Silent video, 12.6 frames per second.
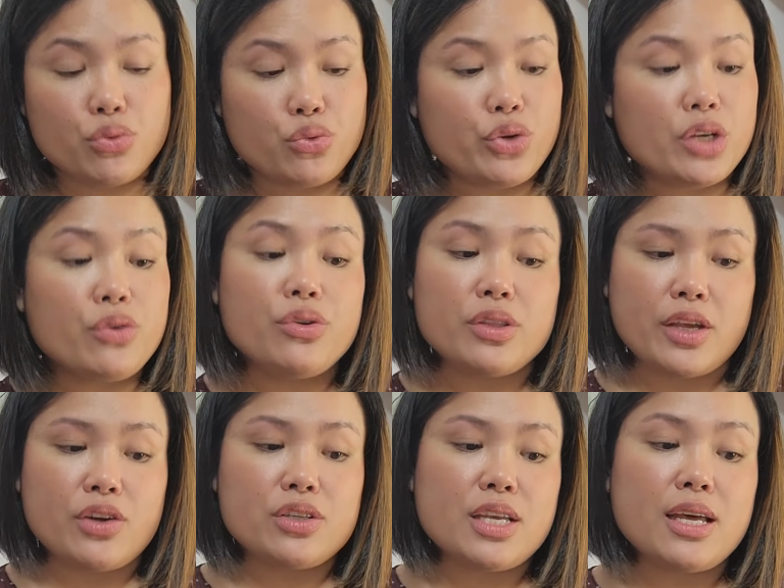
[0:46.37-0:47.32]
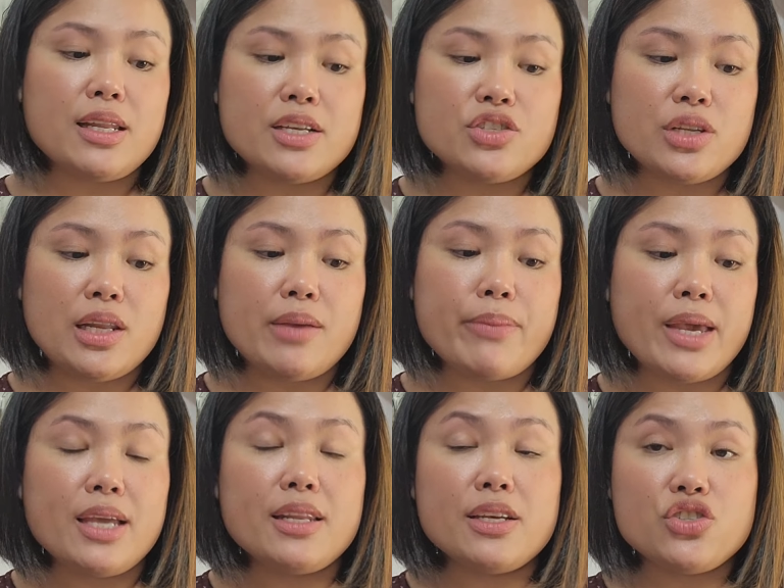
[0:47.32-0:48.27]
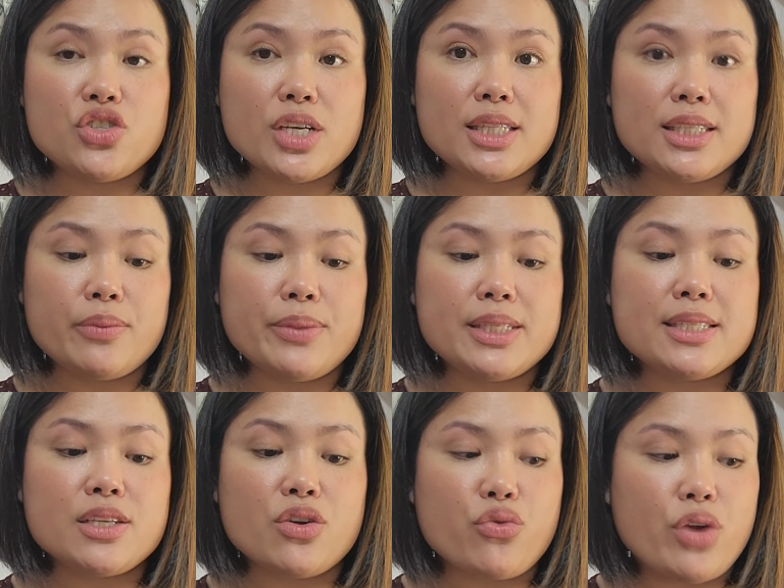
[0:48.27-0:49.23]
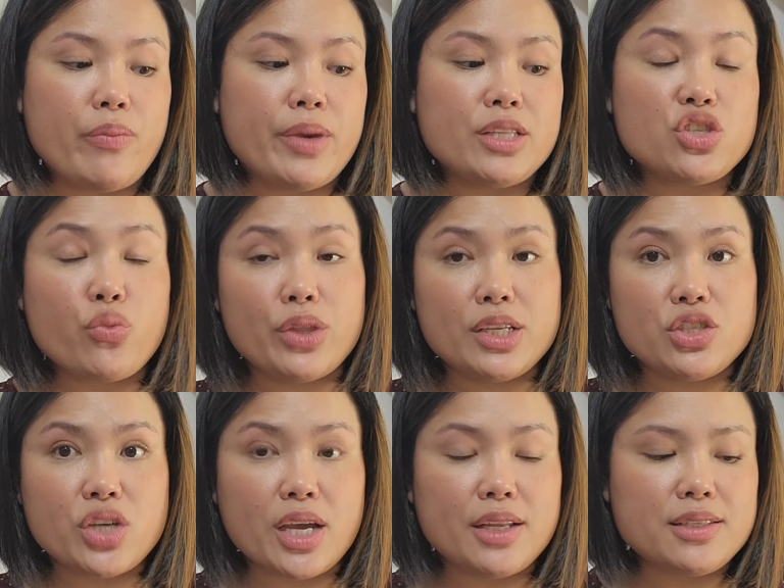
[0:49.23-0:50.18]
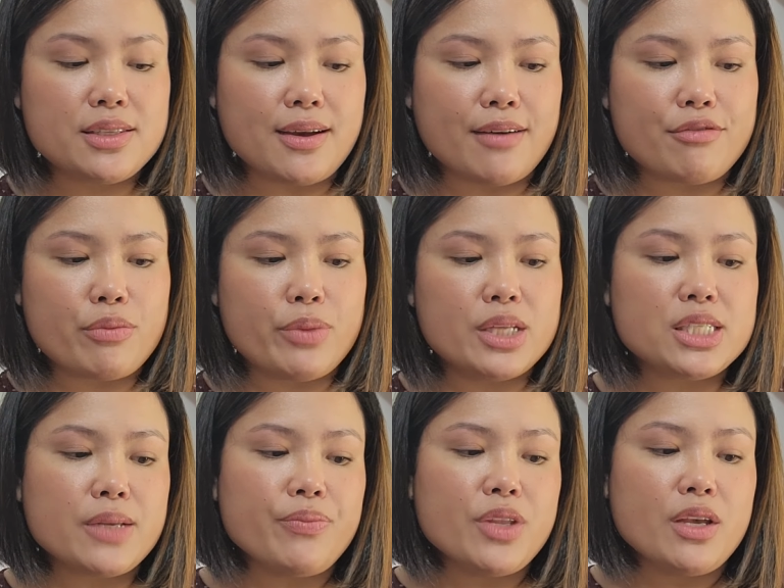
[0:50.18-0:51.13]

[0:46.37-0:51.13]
Rodrigo Duterte, allegedly made a gentleman's agreement with the Chinese government